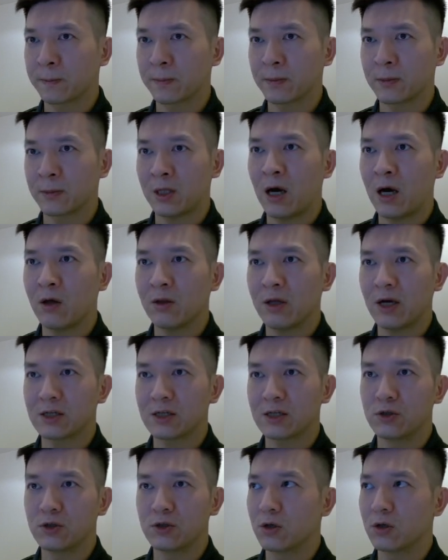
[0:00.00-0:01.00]
Now
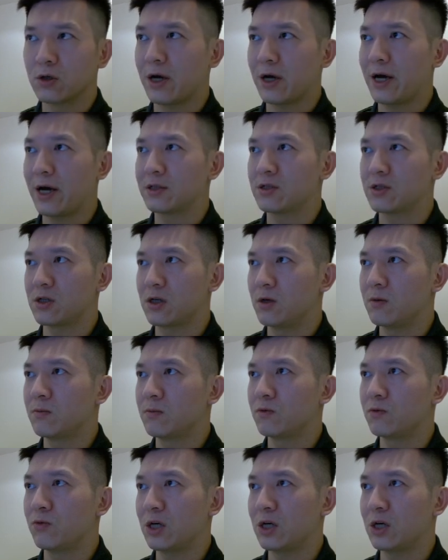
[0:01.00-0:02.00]
let's look at some
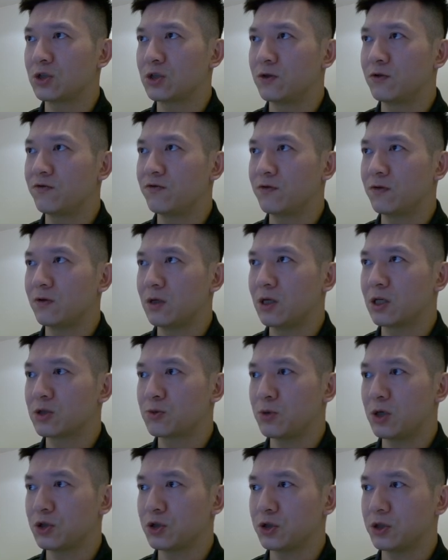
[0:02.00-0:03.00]
rational
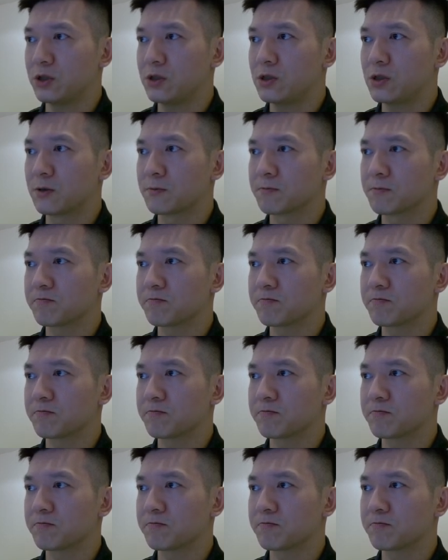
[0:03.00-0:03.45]
expressions.